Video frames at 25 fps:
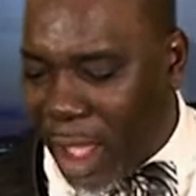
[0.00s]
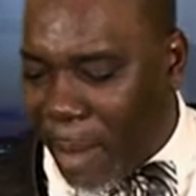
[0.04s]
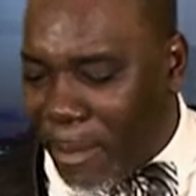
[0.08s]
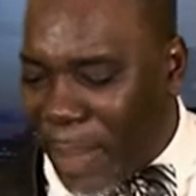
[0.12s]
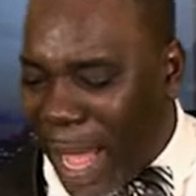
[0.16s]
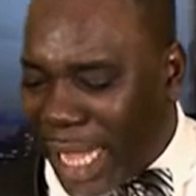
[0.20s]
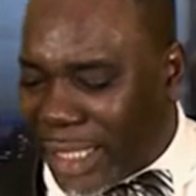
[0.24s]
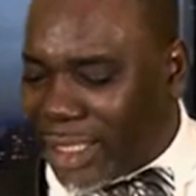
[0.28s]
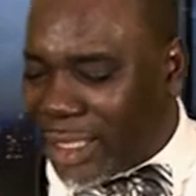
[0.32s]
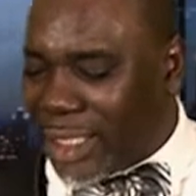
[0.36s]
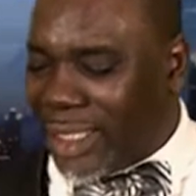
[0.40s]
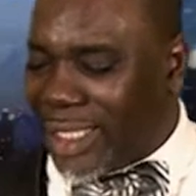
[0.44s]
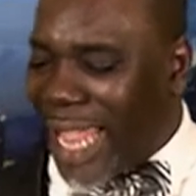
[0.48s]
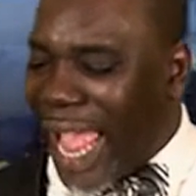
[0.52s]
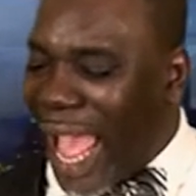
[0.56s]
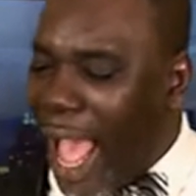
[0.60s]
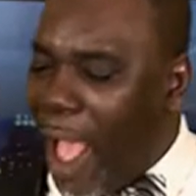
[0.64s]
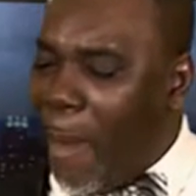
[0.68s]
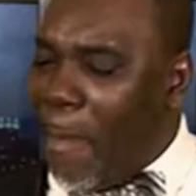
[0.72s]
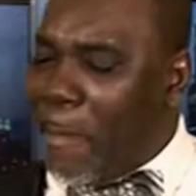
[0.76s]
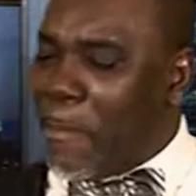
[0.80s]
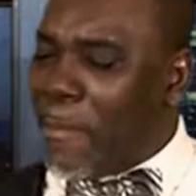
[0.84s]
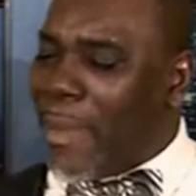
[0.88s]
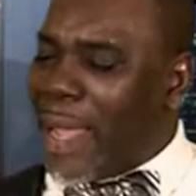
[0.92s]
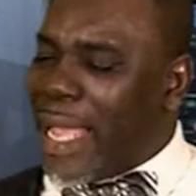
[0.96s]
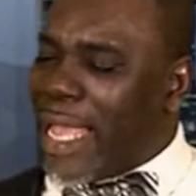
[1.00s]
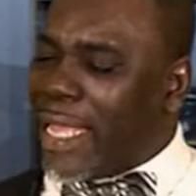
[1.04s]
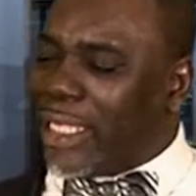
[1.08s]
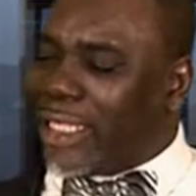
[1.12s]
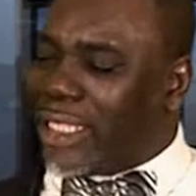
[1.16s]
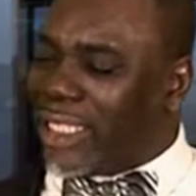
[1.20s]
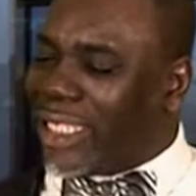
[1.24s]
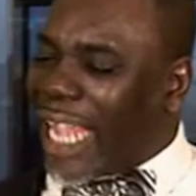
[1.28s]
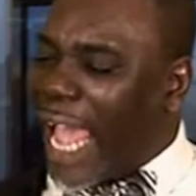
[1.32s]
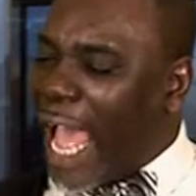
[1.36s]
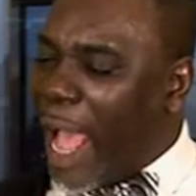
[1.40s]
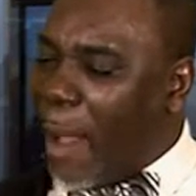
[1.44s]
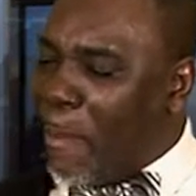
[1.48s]
but thou may,
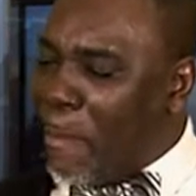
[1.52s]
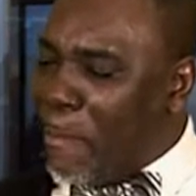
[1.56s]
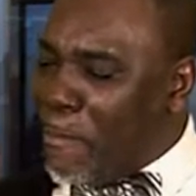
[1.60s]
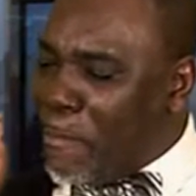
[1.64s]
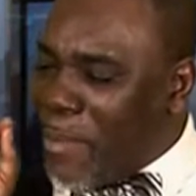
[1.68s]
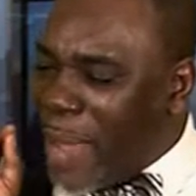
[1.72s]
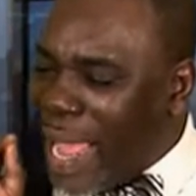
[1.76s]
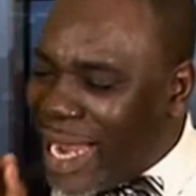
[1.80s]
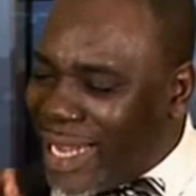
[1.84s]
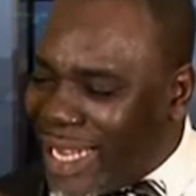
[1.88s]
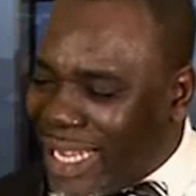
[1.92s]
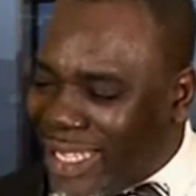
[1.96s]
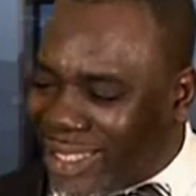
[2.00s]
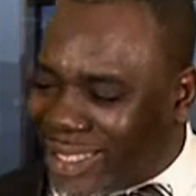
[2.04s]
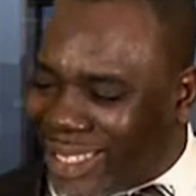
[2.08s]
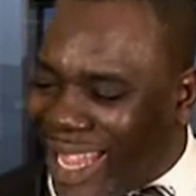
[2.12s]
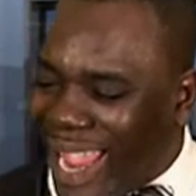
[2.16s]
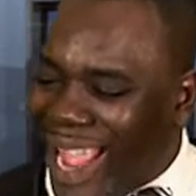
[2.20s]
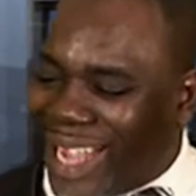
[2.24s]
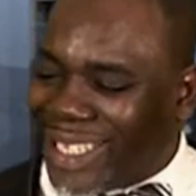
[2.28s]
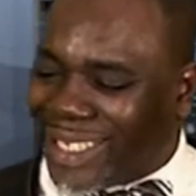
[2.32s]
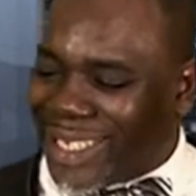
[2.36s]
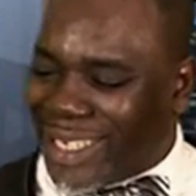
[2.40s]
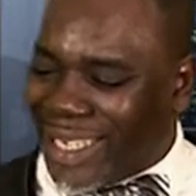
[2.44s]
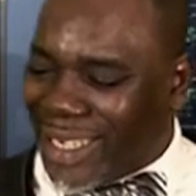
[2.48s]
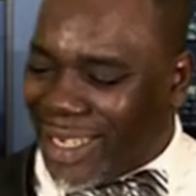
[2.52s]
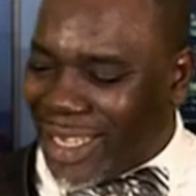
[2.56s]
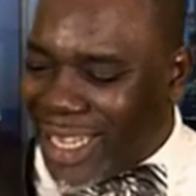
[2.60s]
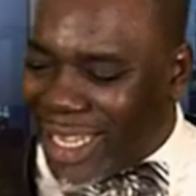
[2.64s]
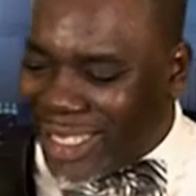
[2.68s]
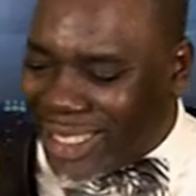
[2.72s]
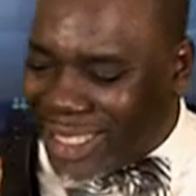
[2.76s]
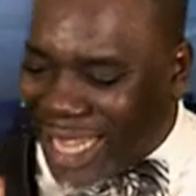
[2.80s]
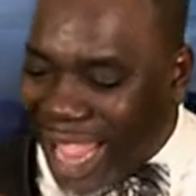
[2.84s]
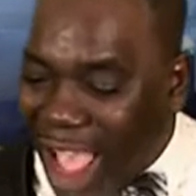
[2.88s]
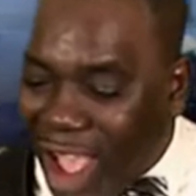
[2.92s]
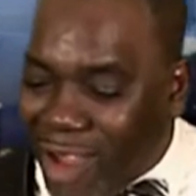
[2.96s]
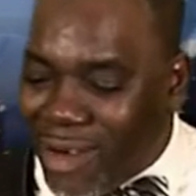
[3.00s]
shall meditate
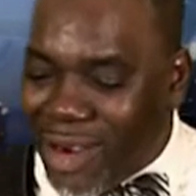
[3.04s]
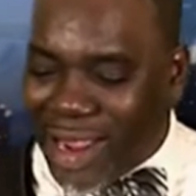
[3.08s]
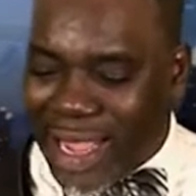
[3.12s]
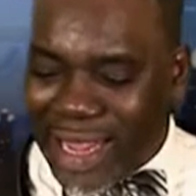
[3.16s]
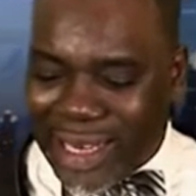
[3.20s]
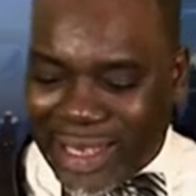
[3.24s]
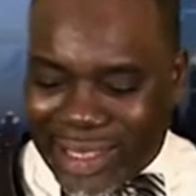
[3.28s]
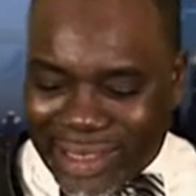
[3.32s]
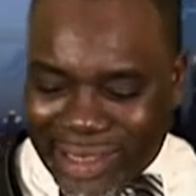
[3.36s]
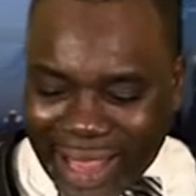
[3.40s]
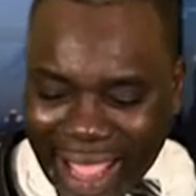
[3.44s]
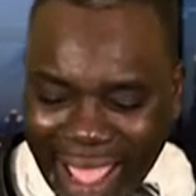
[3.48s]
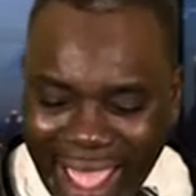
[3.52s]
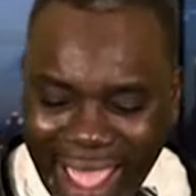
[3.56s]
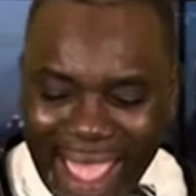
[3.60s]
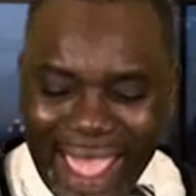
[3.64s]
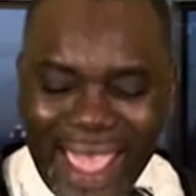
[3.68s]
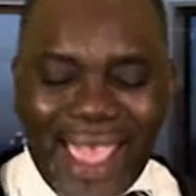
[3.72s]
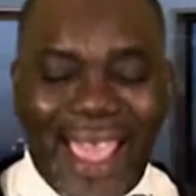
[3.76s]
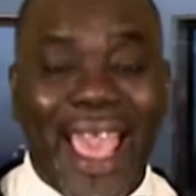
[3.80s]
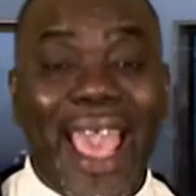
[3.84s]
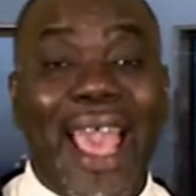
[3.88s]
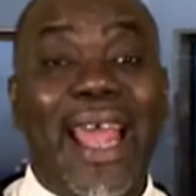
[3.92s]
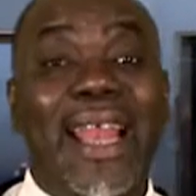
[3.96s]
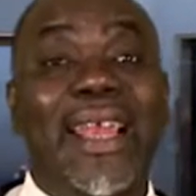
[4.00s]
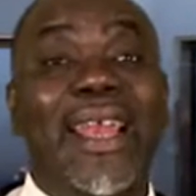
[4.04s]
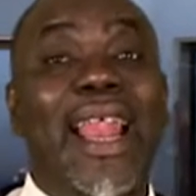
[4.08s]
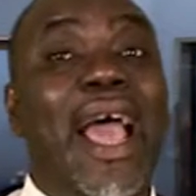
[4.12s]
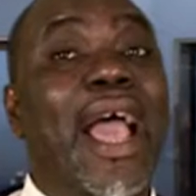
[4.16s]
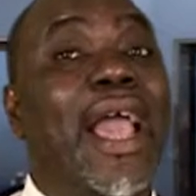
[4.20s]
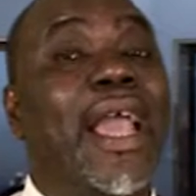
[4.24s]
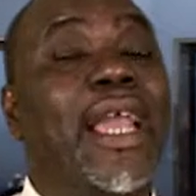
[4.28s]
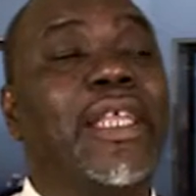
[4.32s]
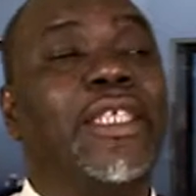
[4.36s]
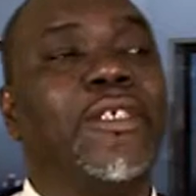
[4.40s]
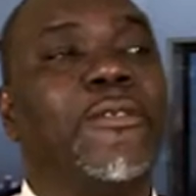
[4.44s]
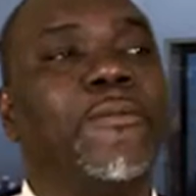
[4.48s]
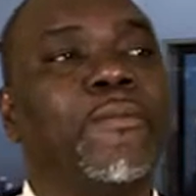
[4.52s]
therein day and
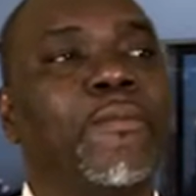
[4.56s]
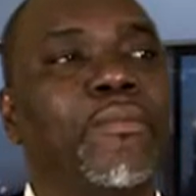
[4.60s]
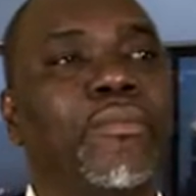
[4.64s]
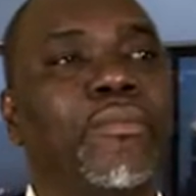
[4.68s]
night.